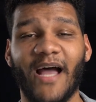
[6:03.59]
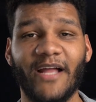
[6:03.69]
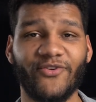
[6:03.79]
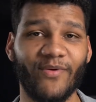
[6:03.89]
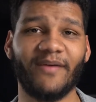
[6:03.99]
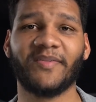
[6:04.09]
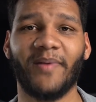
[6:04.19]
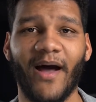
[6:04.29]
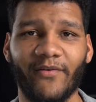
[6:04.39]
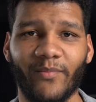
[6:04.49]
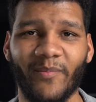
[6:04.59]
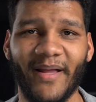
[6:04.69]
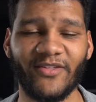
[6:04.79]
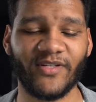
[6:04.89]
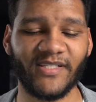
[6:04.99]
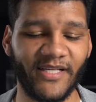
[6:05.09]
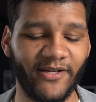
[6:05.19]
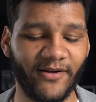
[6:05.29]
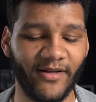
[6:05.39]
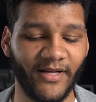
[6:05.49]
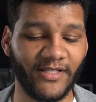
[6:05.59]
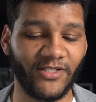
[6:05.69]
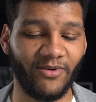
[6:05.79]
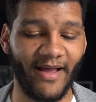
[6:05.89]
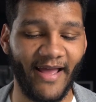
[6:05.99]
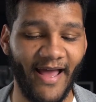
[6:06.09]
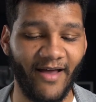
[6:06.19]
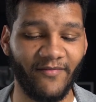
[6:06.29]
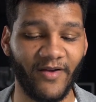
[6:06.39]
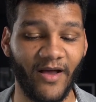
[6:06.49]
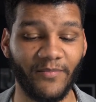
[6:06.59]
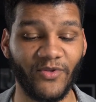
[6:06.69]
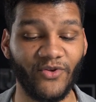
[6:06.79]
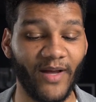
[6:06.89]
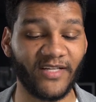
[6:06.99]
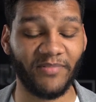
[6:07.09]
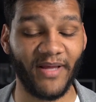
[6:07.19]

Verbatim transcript: I do have some honorable mentions here. So I have um, U.S.